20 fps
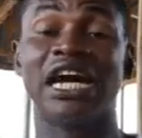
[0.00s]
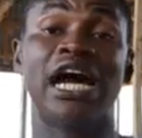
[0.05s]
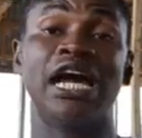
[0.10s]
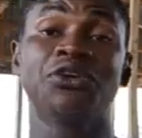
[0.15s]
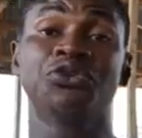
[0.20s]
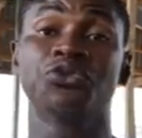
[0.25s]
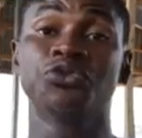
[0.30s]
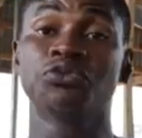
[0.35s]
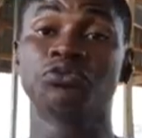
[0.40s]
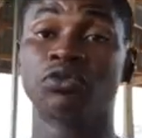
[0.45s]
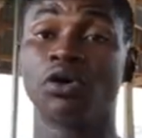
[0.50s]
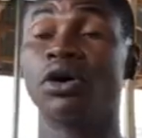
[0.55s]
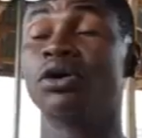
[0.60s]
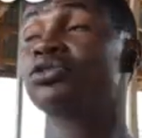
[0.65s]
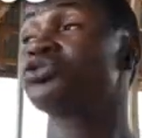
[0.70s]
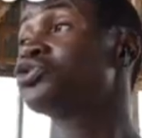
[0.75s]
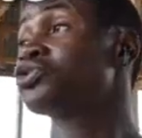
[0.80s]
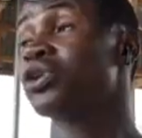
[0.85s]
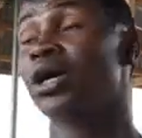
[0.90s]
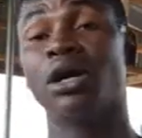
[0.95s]
I do
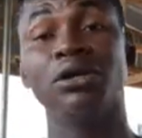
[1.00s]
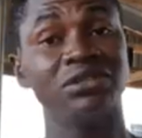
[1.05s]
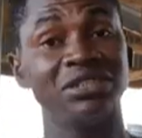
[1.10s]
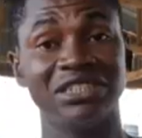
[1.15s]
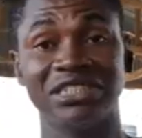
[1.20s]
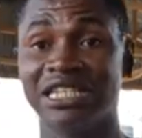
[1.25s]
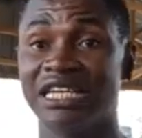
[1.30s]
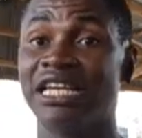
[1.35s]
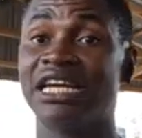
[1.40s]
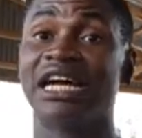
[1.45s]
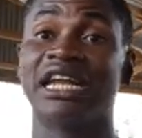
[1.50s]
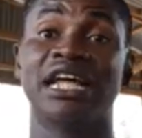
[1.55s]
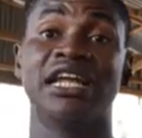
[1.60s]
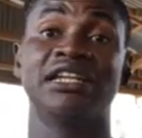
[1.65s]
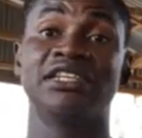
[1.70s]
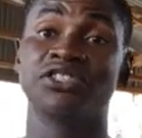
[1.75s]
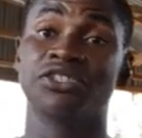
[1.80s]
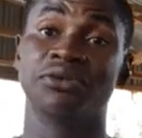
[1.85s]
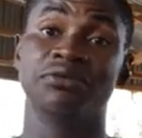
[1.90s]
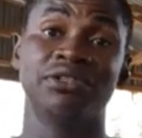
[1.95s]
work throughout the day and I
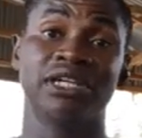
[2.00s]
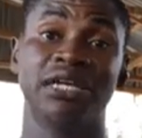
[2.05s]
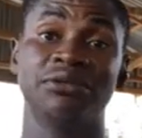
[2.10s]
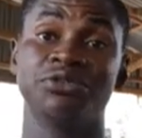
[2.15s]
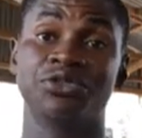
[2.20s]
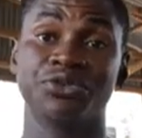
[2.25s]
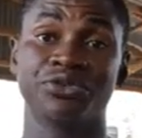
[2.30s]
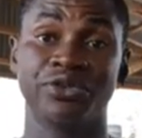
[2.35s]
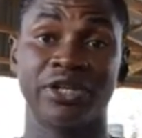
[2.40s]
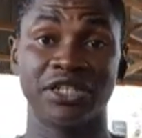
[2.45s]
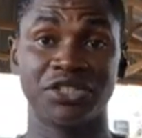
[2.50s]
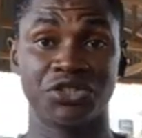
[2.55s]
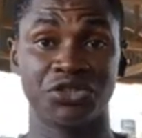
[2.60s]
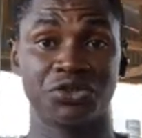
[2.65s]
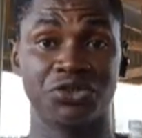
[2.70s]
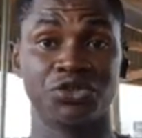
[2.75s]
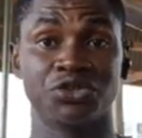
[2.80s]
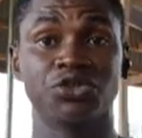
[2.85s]
need some time to rest too.